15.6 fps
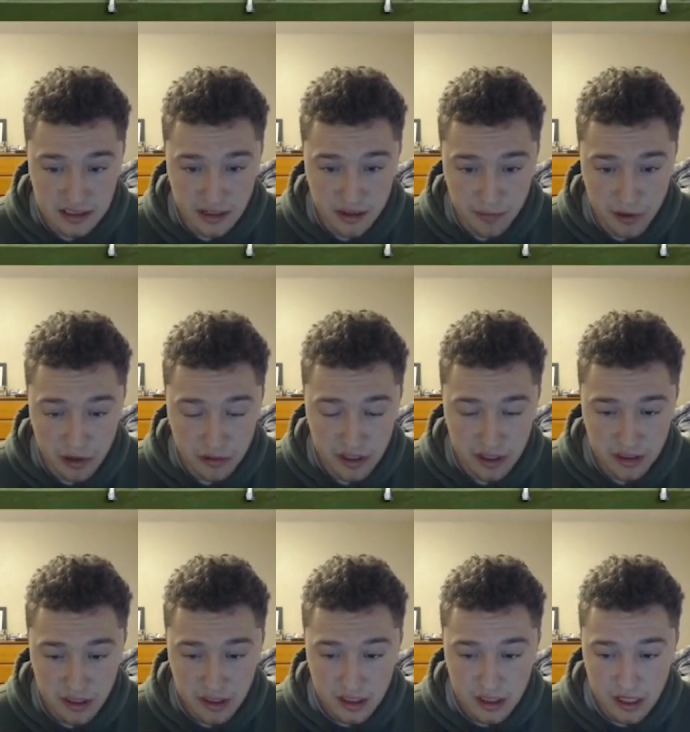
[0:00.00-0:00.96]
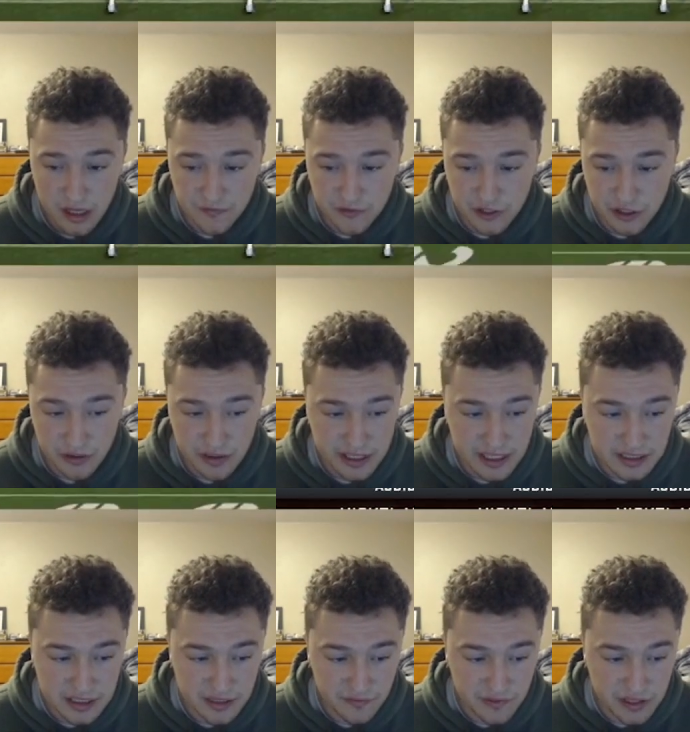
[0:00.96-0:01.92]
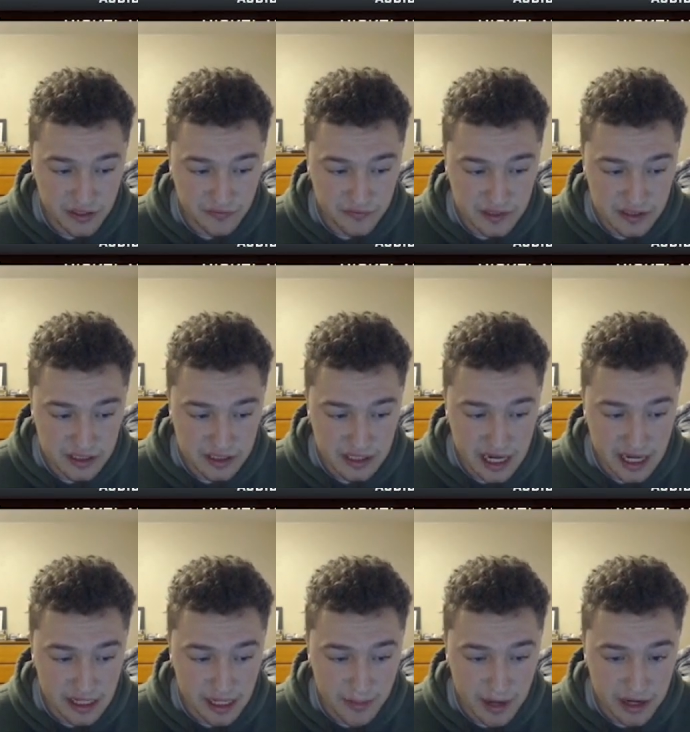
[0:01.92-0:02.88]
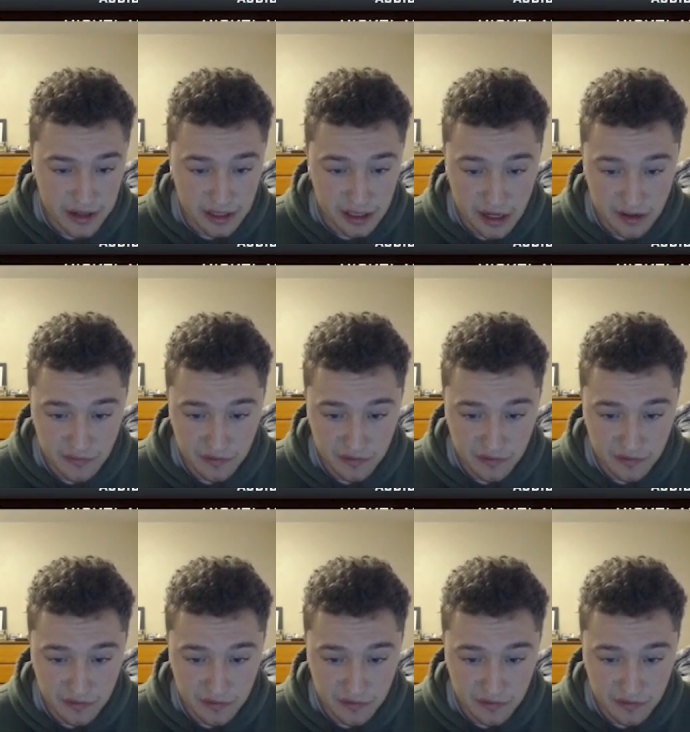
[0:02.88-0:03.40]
an opponent, if you're going against different defenses, say I come out in a cover